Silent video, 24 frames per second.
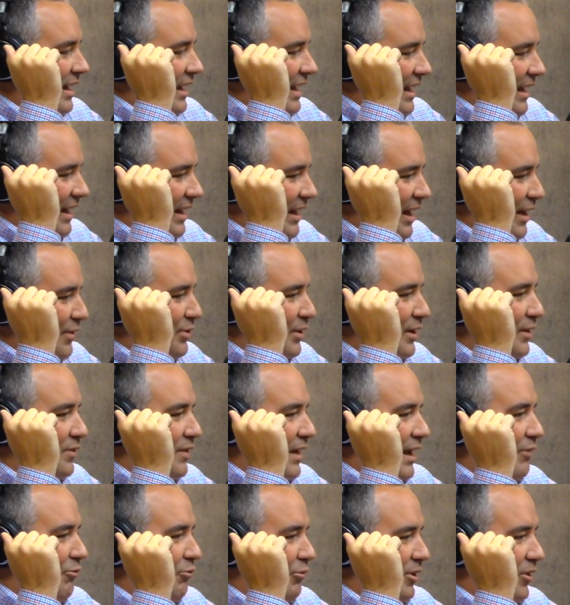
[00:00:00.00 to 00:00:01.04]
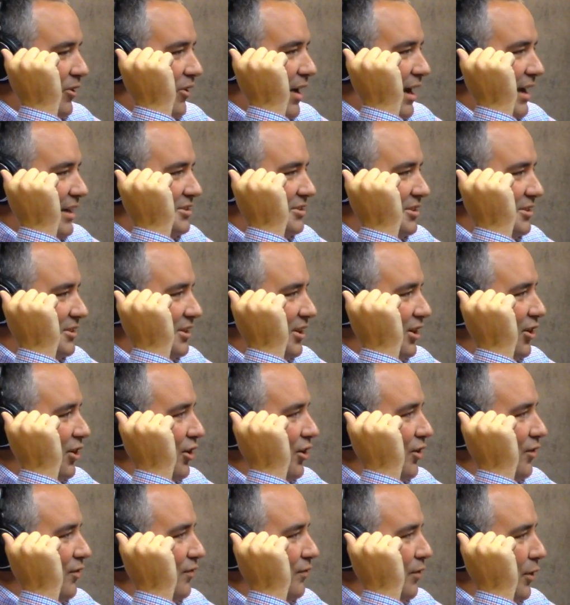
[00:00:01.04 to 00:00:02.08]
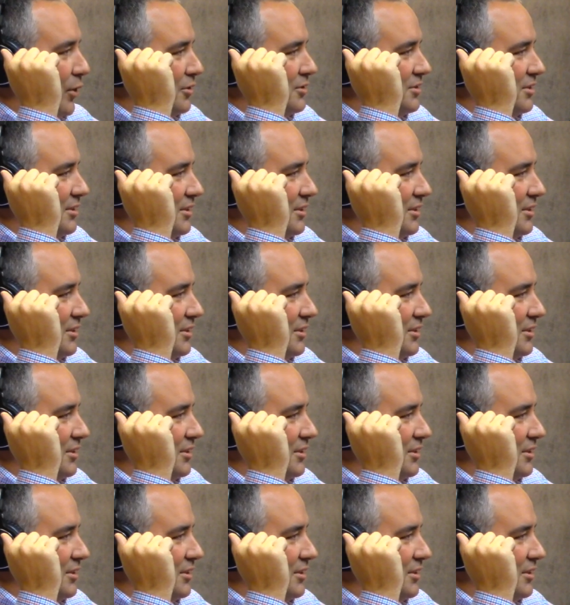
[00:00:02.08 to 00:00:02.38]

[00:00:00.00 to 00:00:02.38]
And I think they realize that there are folks